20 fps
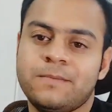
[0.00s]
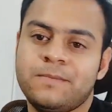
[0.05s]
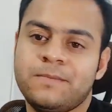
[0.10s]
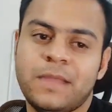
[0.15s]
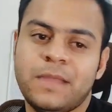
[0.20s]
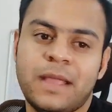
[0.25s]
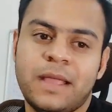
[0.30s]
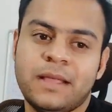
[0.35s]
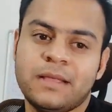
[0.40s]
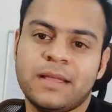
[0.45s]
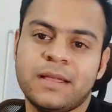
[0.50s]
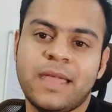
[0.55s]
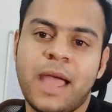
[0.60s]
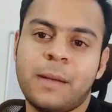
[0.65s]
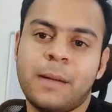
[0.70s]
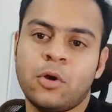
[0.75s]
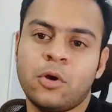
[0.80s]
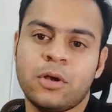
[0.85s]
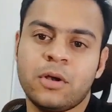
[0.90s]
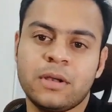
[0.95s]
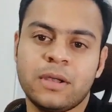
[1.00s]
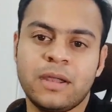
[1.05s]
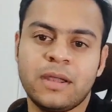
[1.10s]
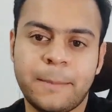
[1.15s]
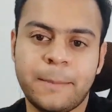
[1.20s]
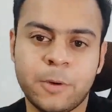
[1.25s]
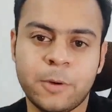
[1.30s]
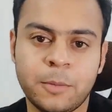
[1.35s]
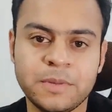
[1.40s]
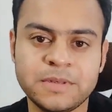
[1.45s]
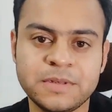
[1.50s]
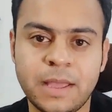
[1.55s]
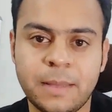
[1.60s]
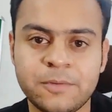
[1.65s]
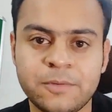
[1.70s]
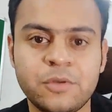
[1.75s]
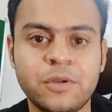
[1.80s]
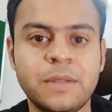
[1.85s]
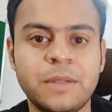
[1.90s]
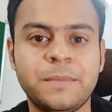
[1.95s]
like the camera on the laptop is
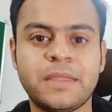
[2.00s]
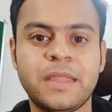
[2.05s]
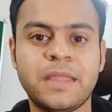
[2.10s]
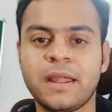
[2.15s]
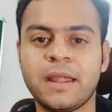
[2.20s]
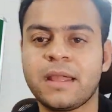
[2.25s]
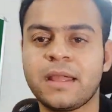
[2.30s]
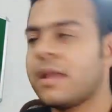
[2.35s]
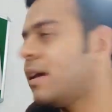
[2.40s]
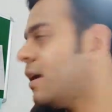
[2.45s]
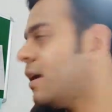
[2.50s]
absolutely pathetic.